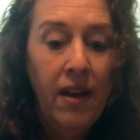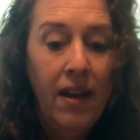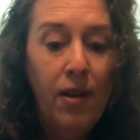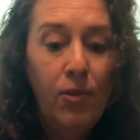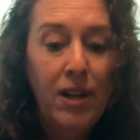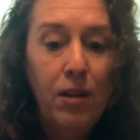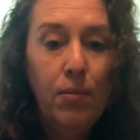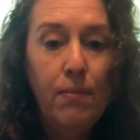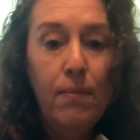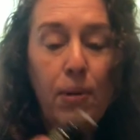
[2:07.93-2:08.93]
And when
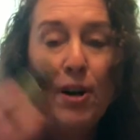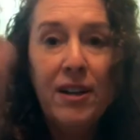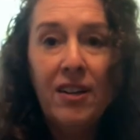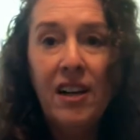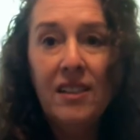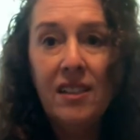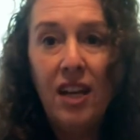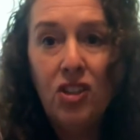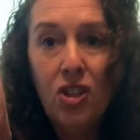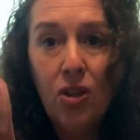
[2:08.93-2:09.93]
you put your
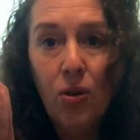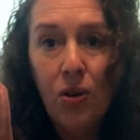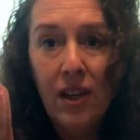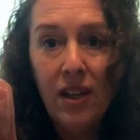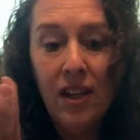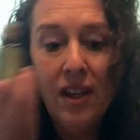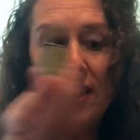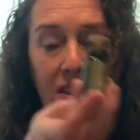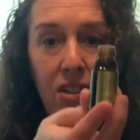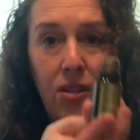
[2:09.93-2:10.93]
essential oil
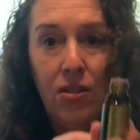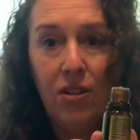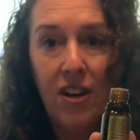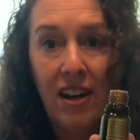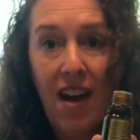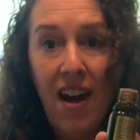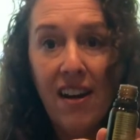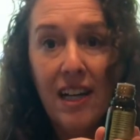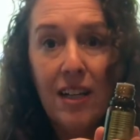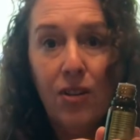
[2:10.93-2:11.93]
into your
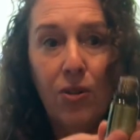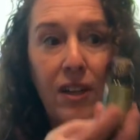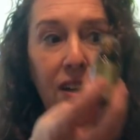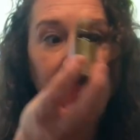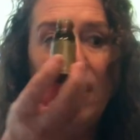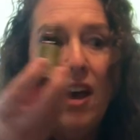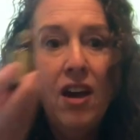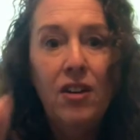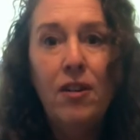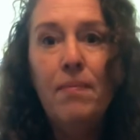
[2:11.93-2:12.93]
carrier oil,
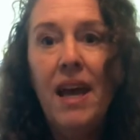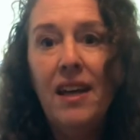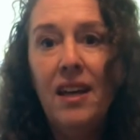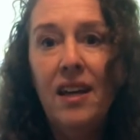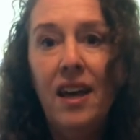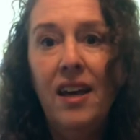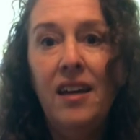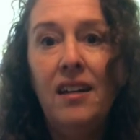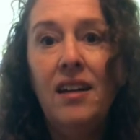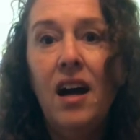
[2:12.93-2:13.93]
you're making
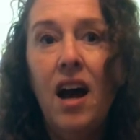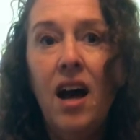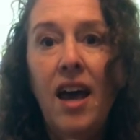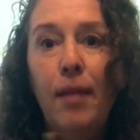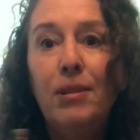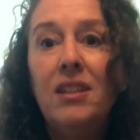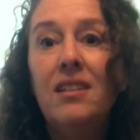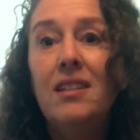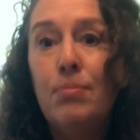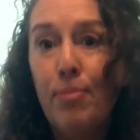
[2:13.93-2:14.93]
it able to
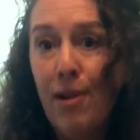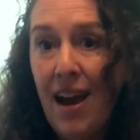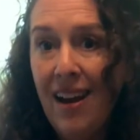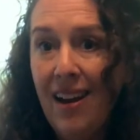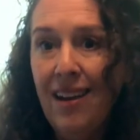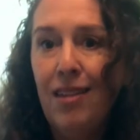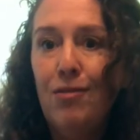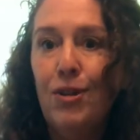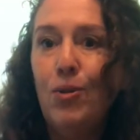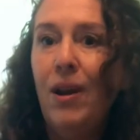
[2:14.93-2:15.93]
spread
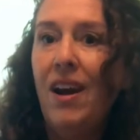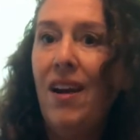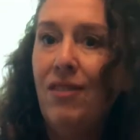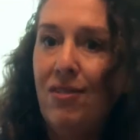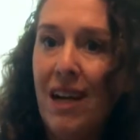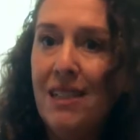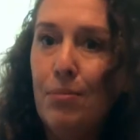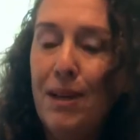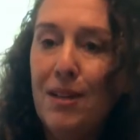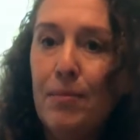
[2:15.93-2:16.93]
through whatever
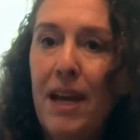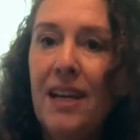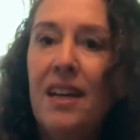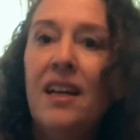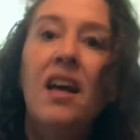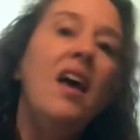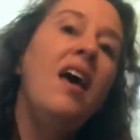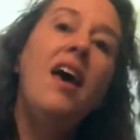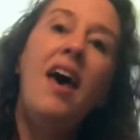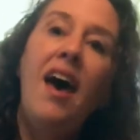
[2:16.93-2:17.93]
recipe you're making,
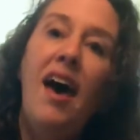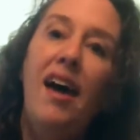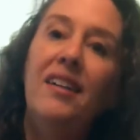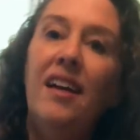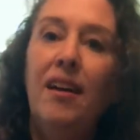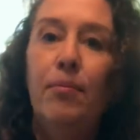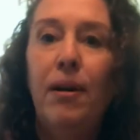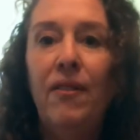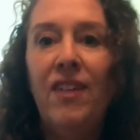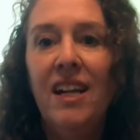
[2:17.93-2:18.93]
and it
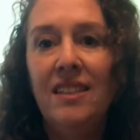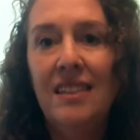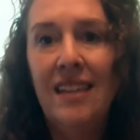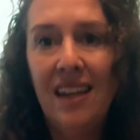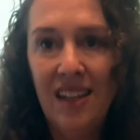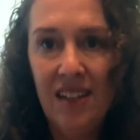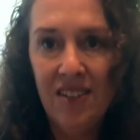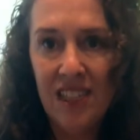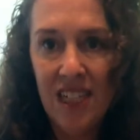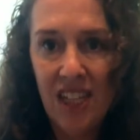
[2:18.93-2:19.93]
prevents skin
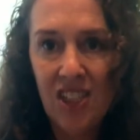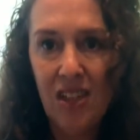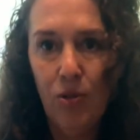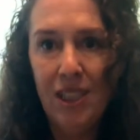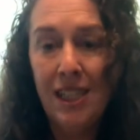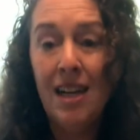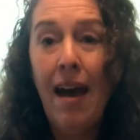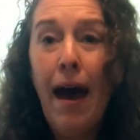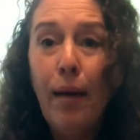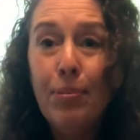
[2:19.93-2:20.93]
irritation, which can
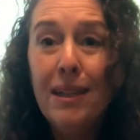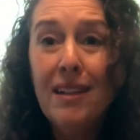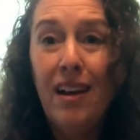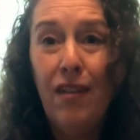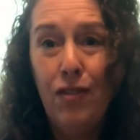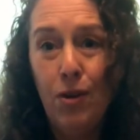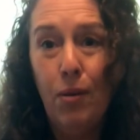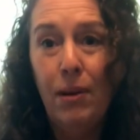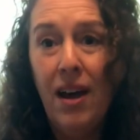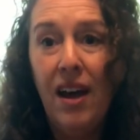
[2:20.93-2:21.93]
happen if you
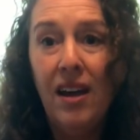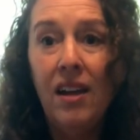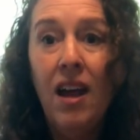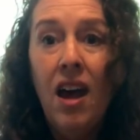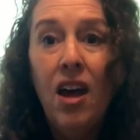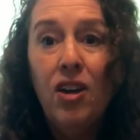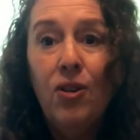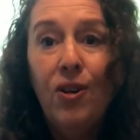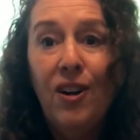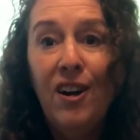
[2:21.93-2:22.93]
apply
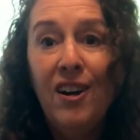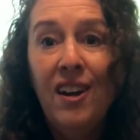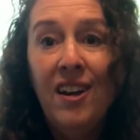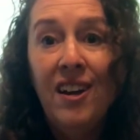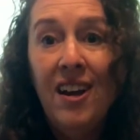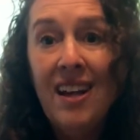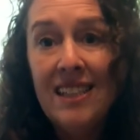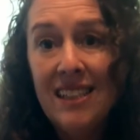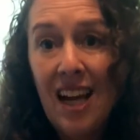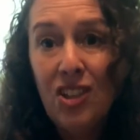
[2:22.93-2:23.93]
your
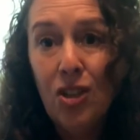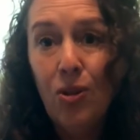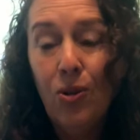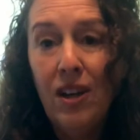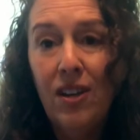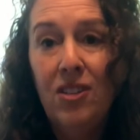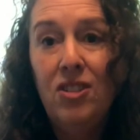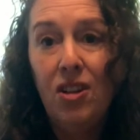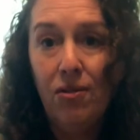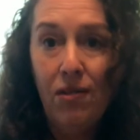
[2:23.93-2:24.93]
essential oil
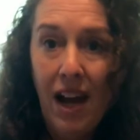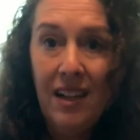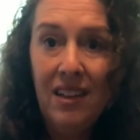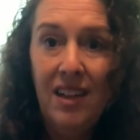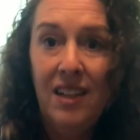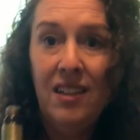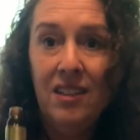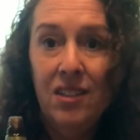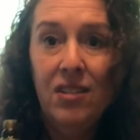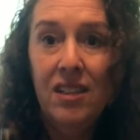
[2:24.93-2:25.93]
directly
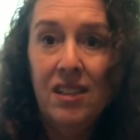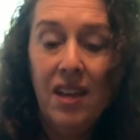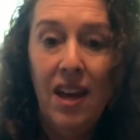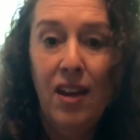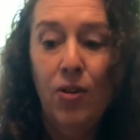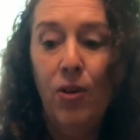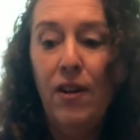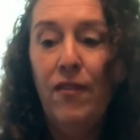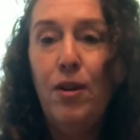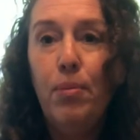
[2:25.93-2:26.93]
to the skin, or
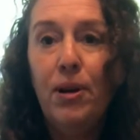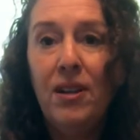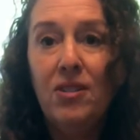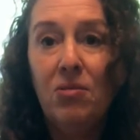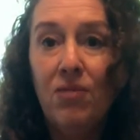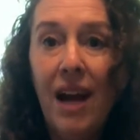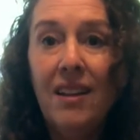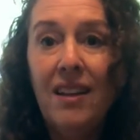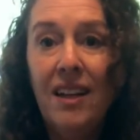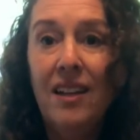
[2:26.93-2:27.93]
if you put it
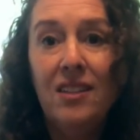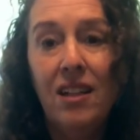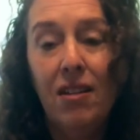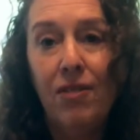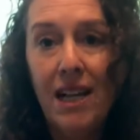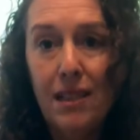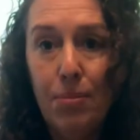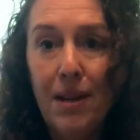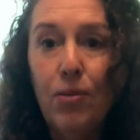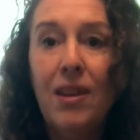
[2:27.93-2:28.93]
directly into the
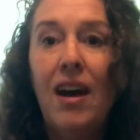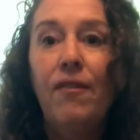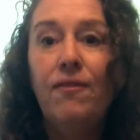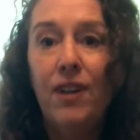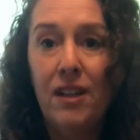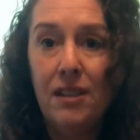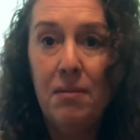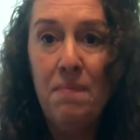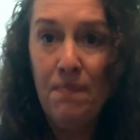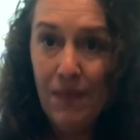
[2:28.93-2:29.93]
recipe without first
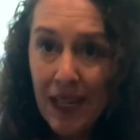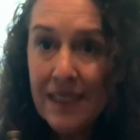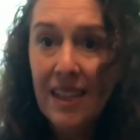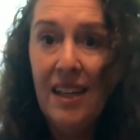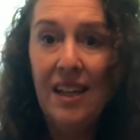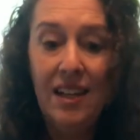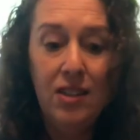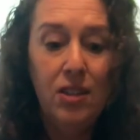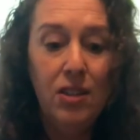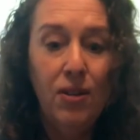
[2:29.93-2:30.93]
mixing it
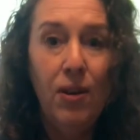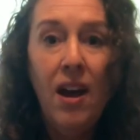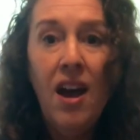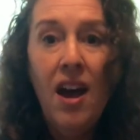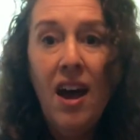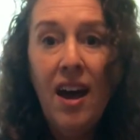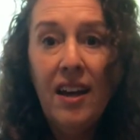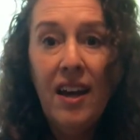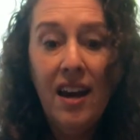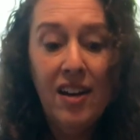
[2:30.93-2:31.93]
into a
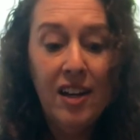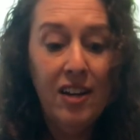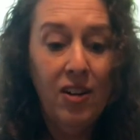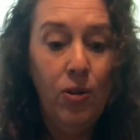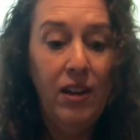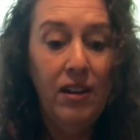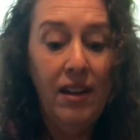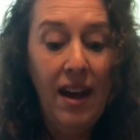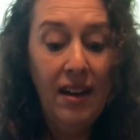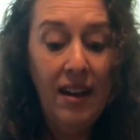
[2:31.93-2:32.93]
carrier oil
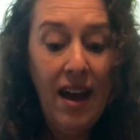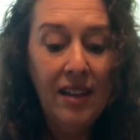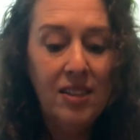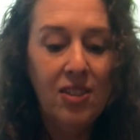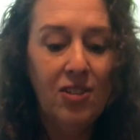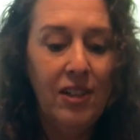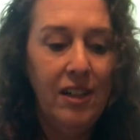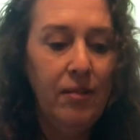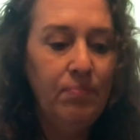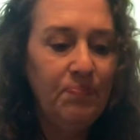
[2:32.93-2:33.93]
like castor oil.